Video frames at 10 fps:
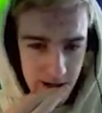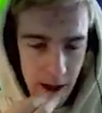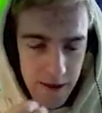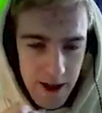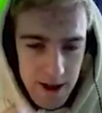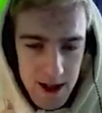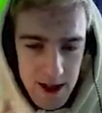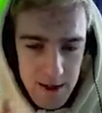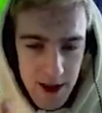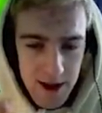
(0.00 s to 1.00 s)
I mean, it
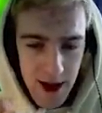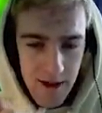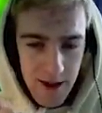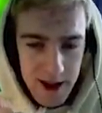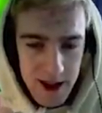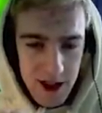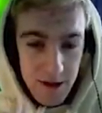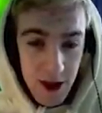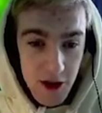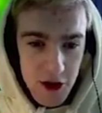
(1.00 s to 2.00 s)
does mean they have access
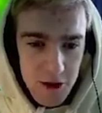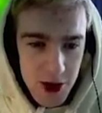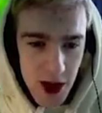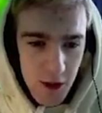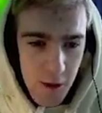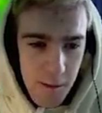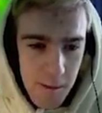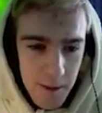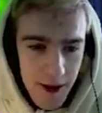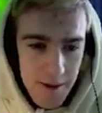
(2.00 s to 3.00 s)
to my YouTube channel,
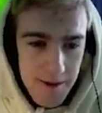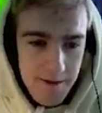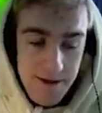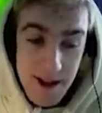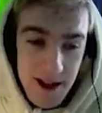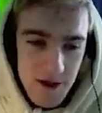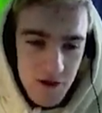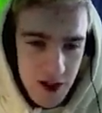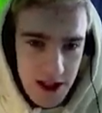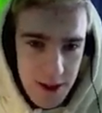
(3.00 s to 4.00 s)
but it
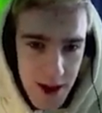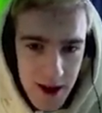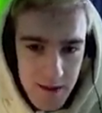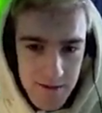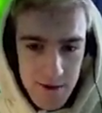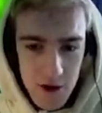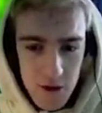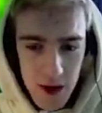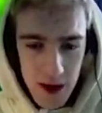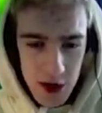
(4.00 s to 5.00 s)
doesn't really matter
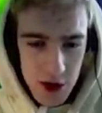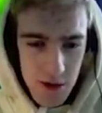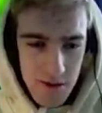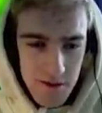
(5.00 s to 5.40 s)
too much.